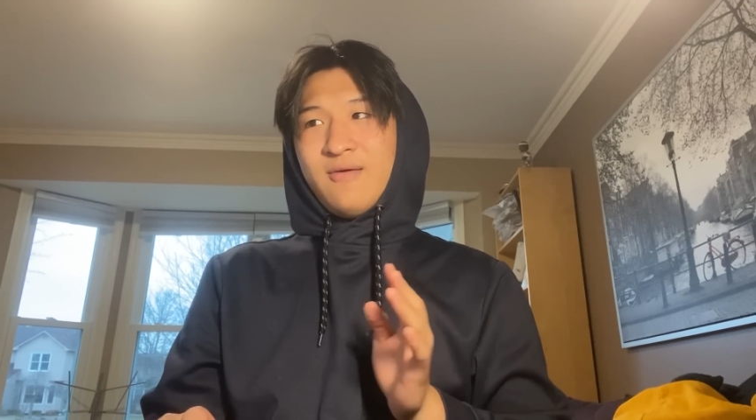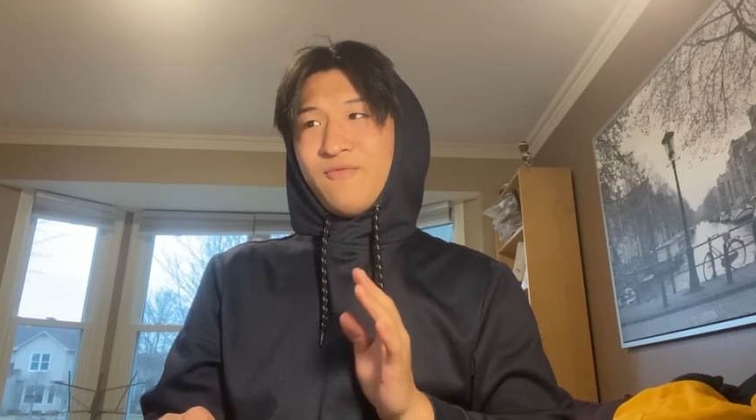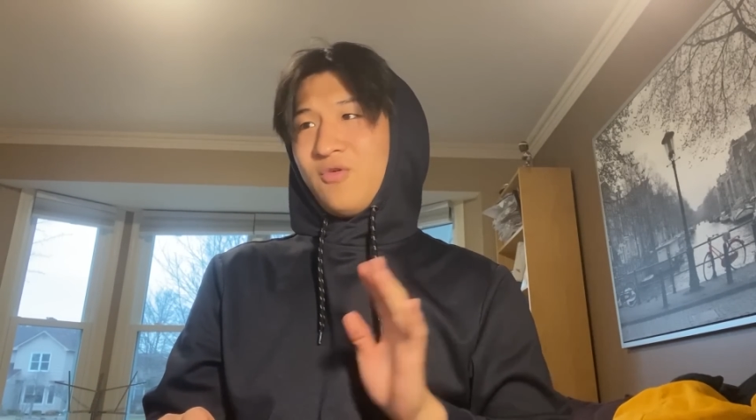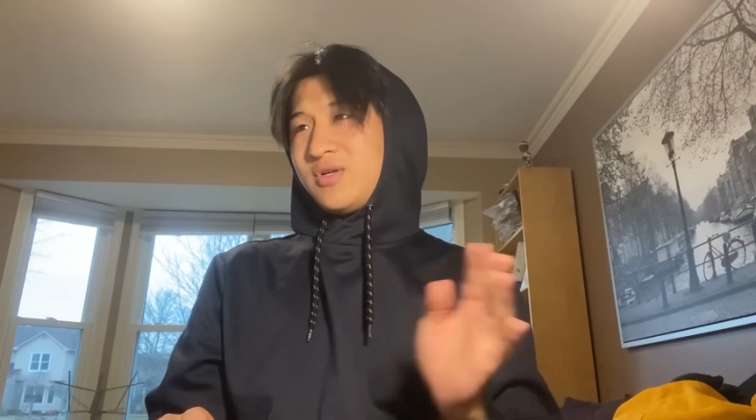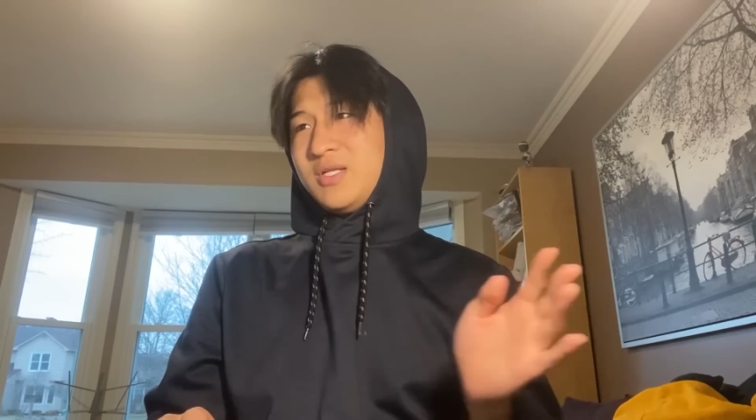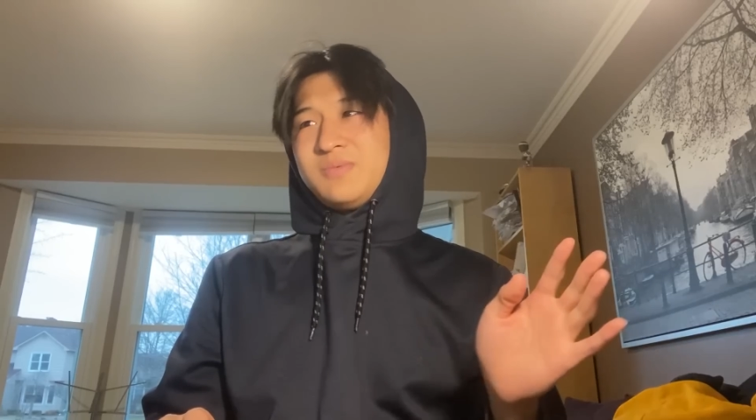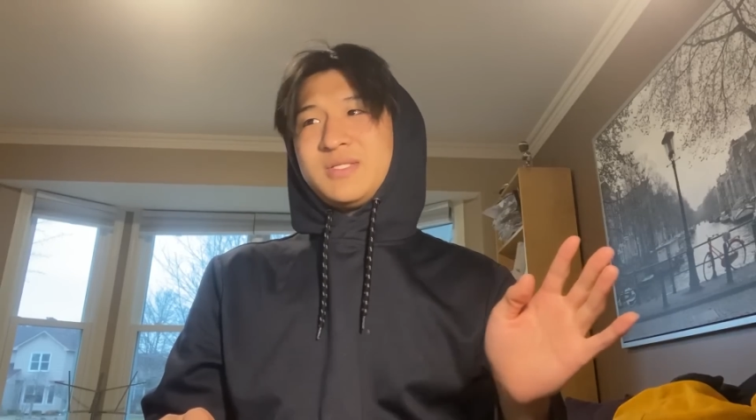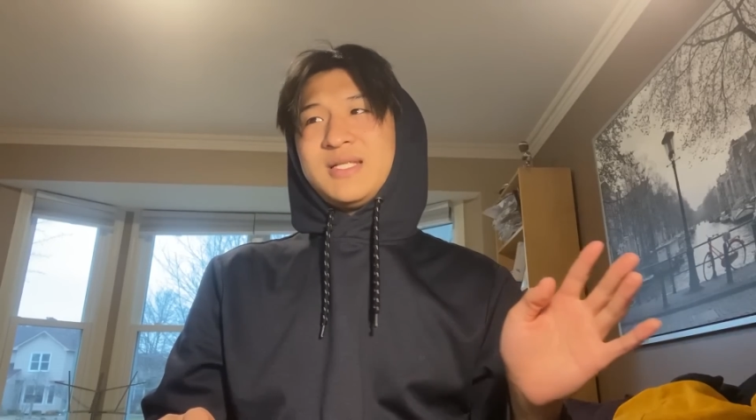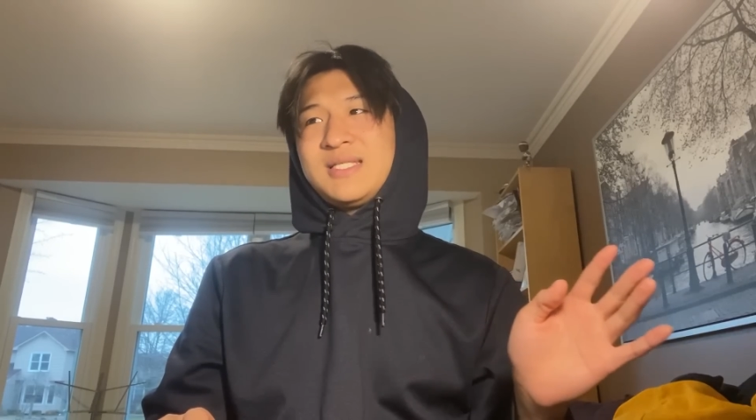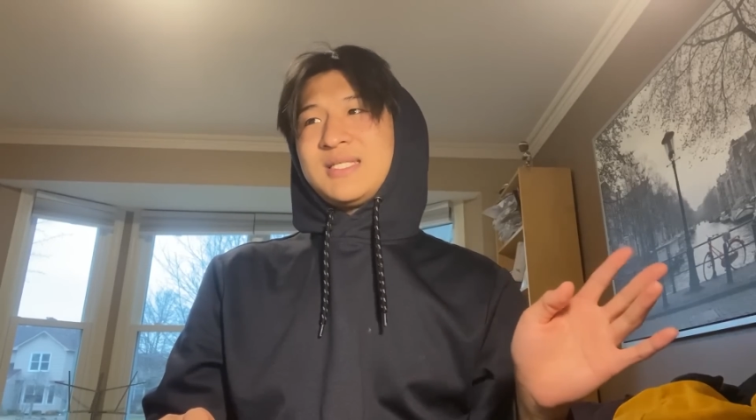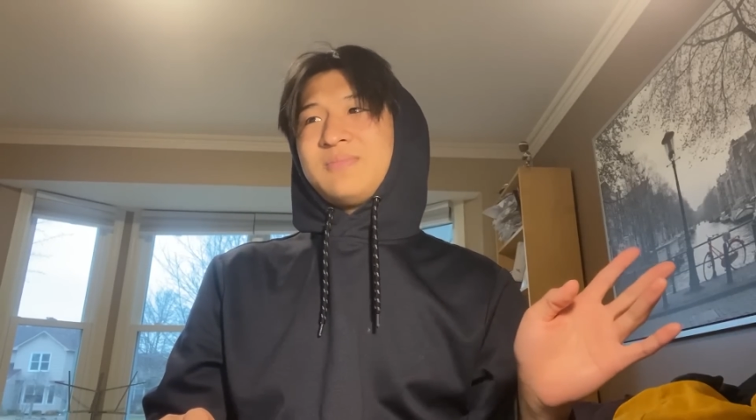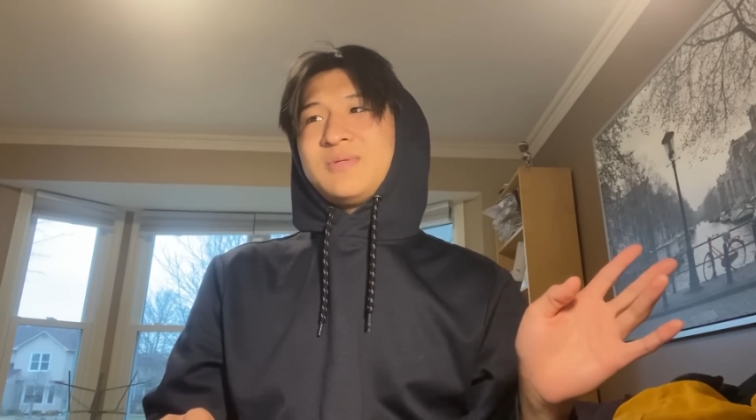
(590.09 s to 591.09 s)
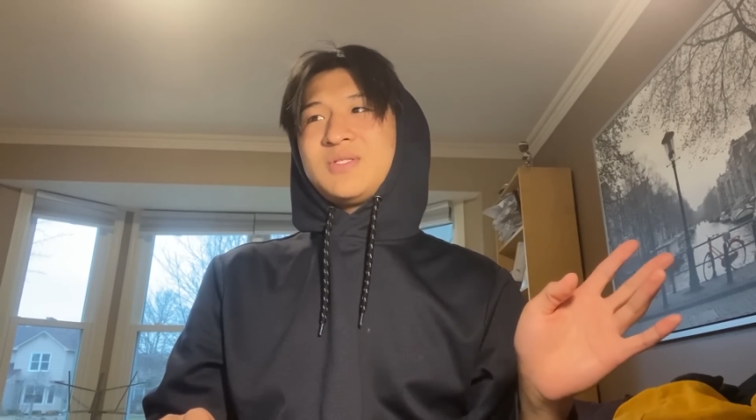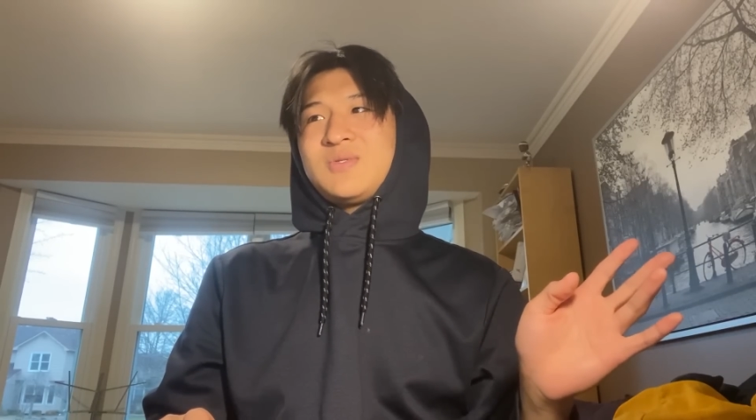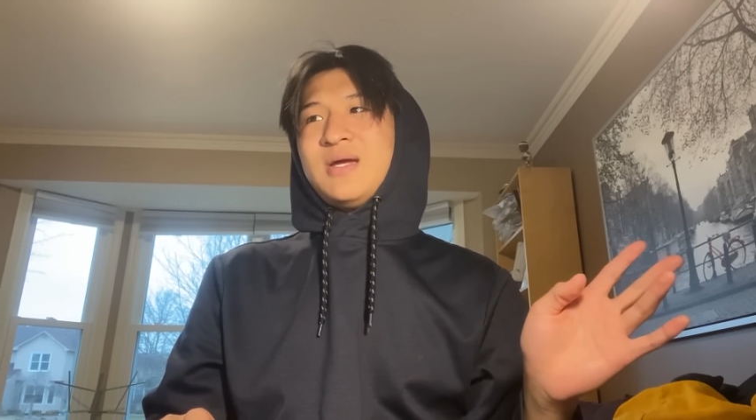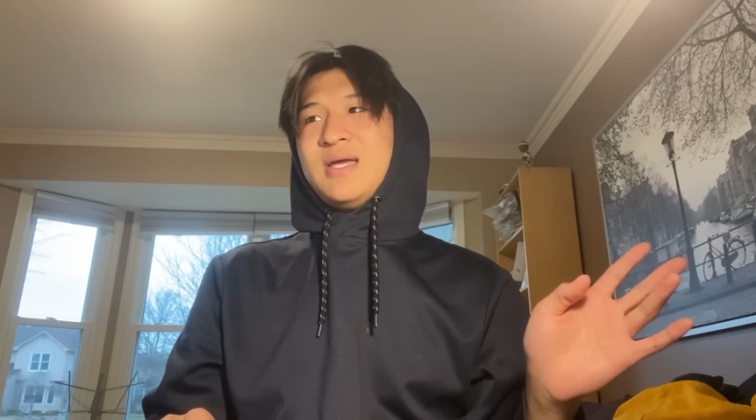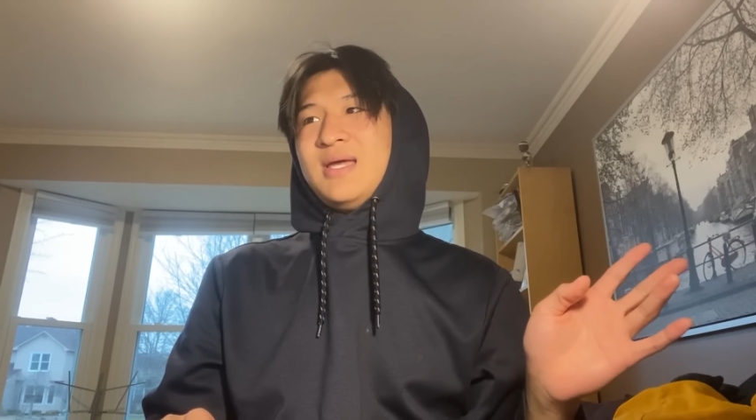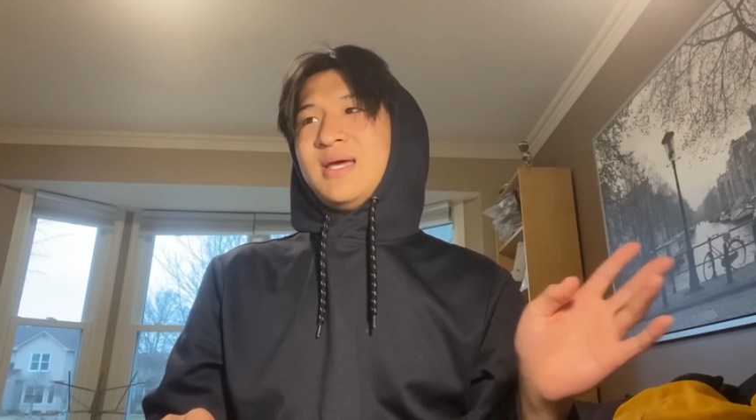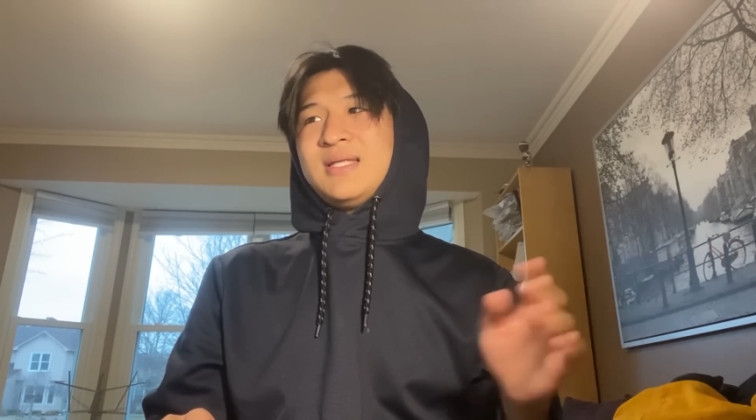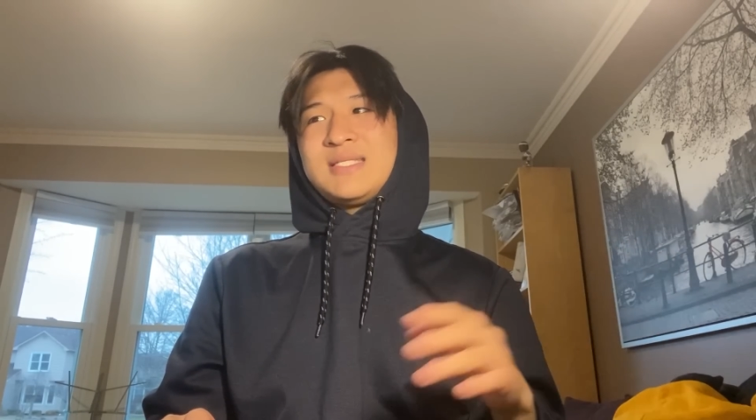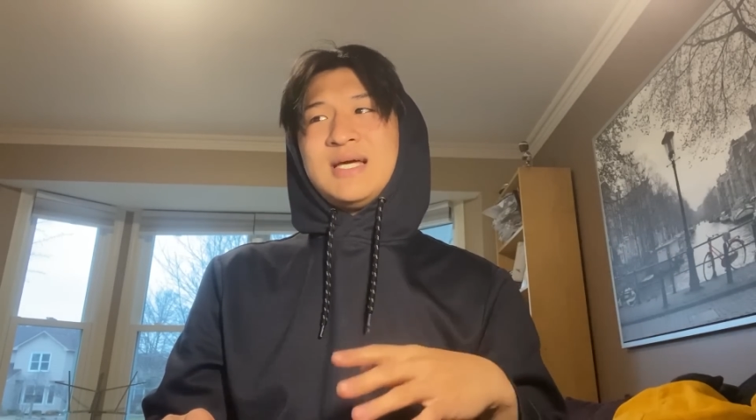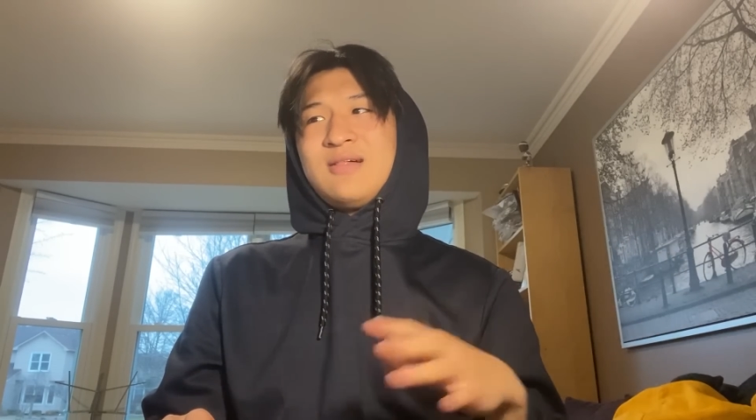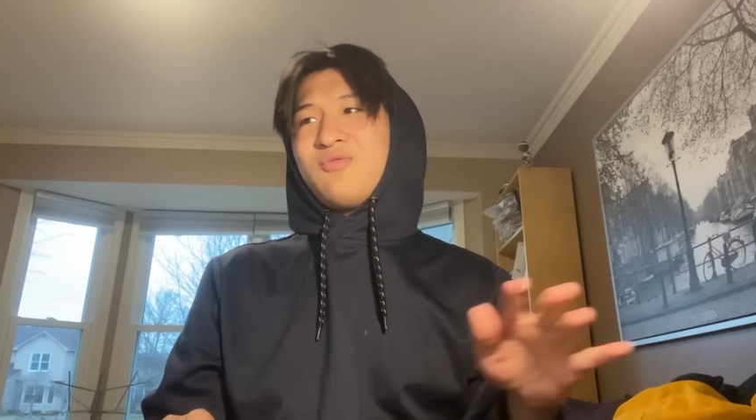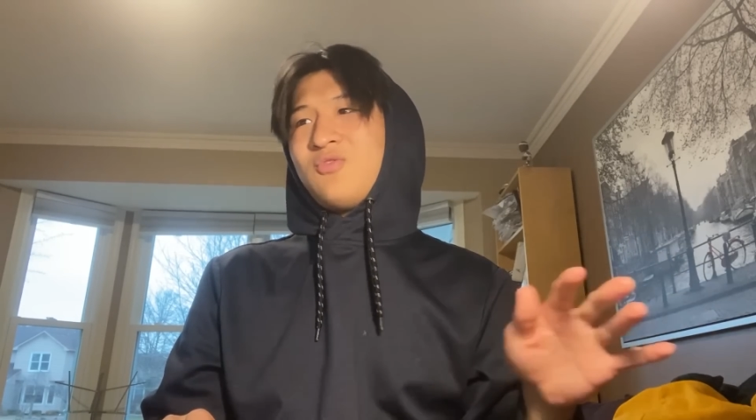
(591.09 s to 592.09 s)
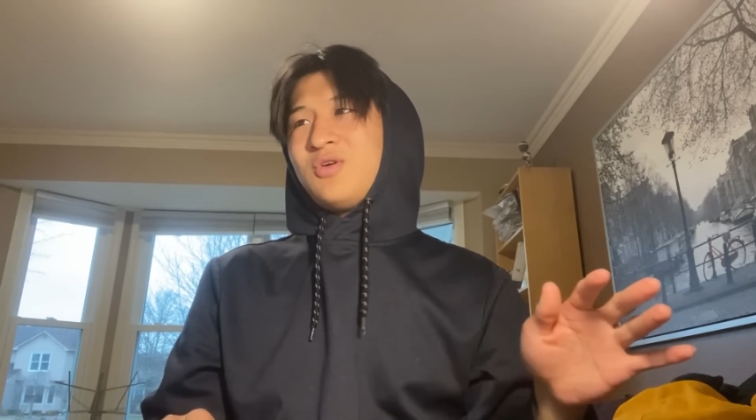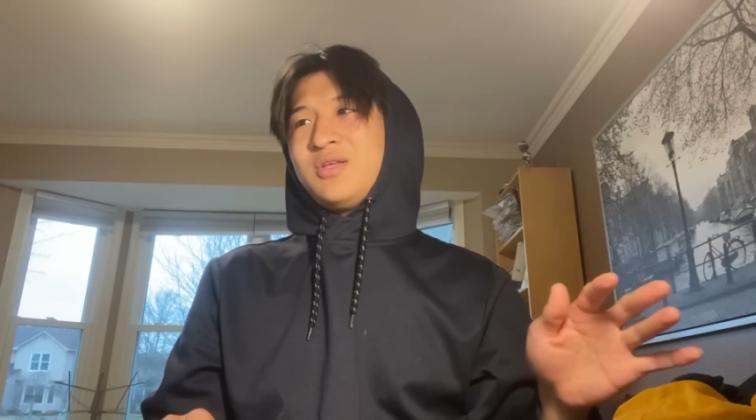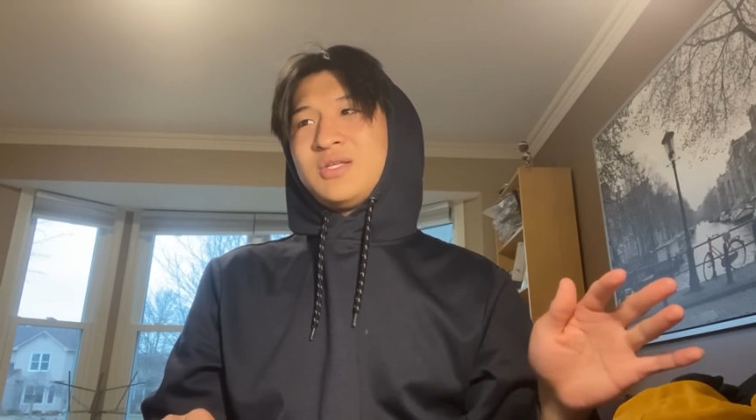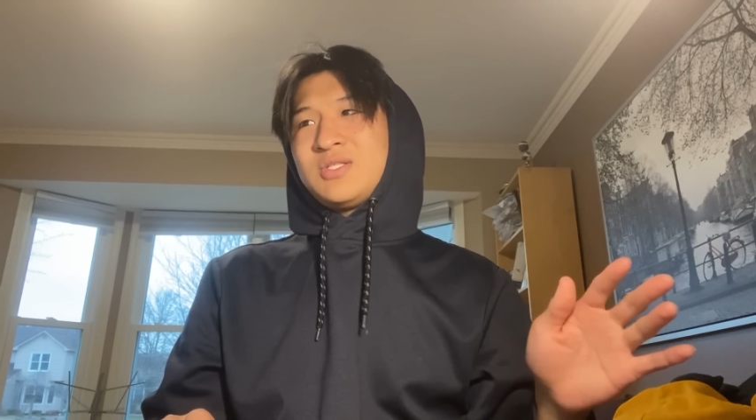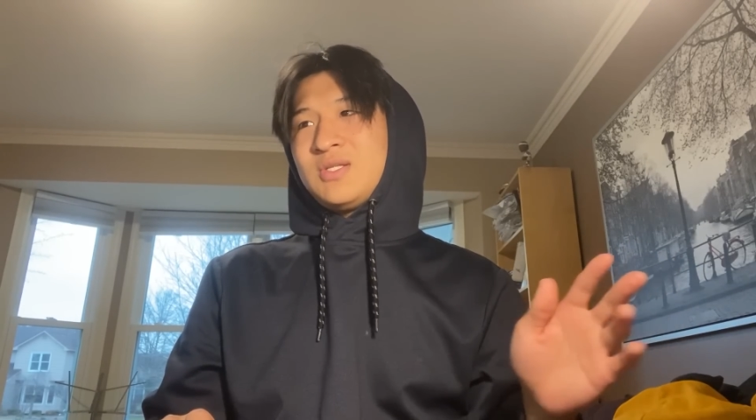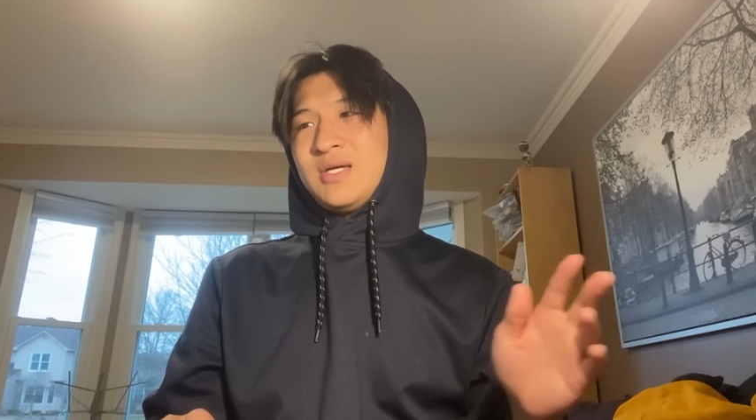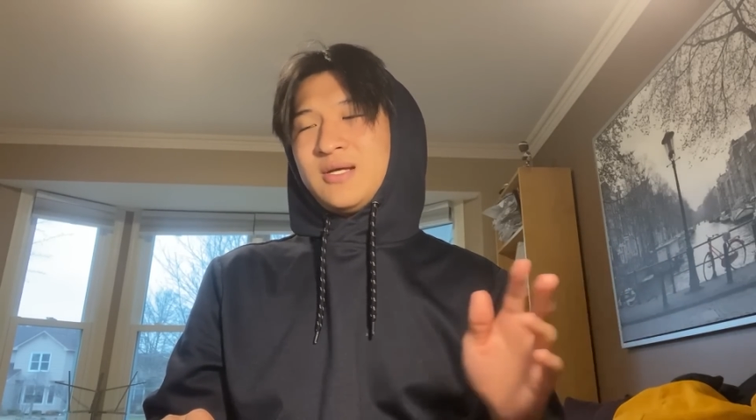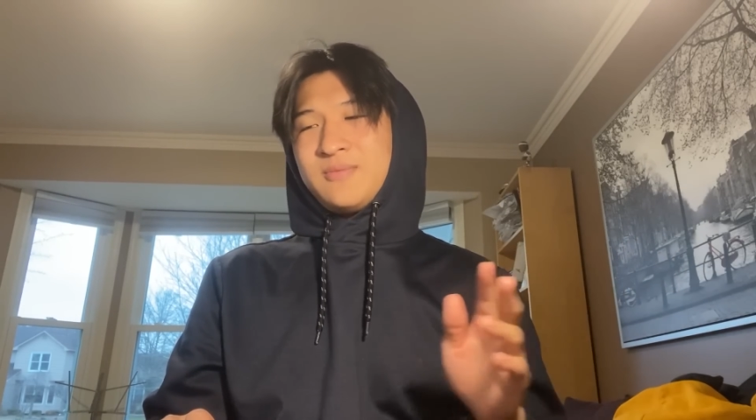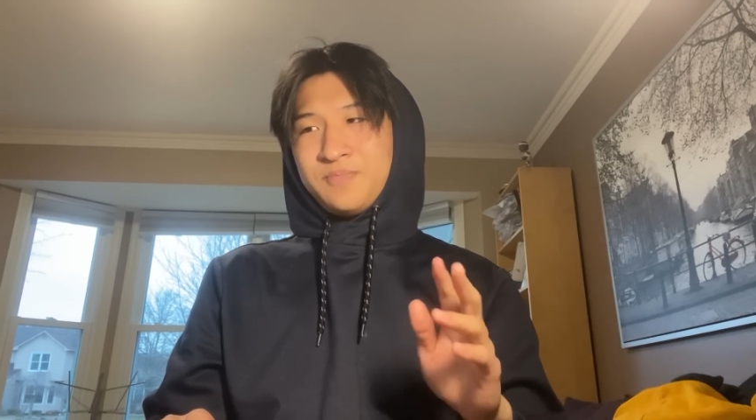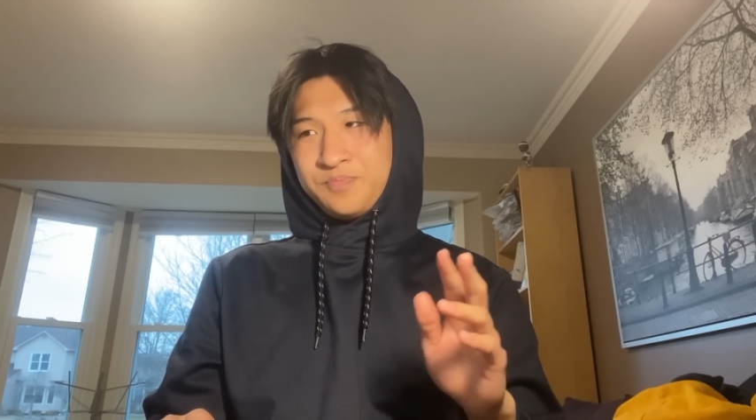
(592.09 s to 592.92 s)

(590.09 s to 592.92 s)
14% acceptance rate, and it's California, so like